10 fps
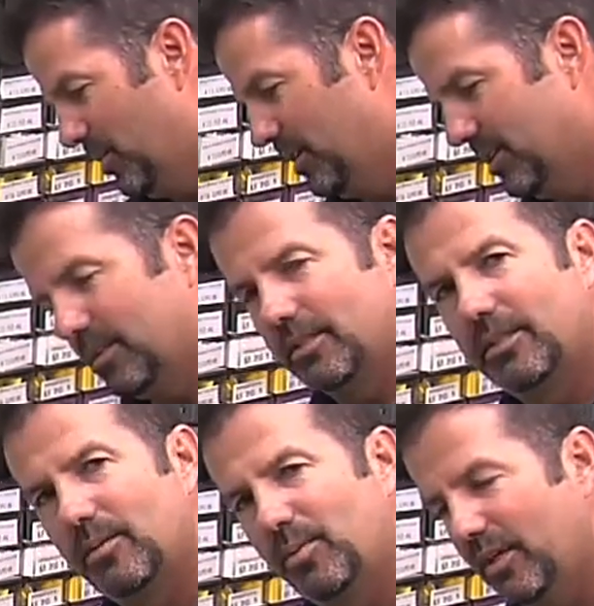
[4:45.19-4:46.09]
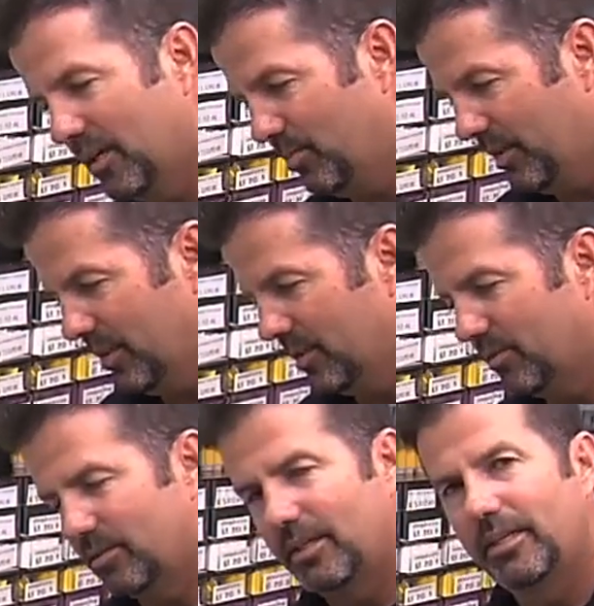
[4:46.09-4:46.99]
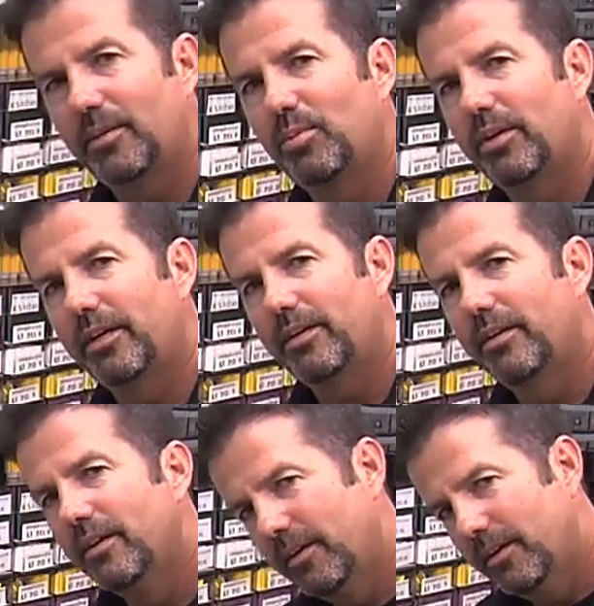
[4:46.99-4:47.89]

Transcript: pin distance to the PAP and understanding the player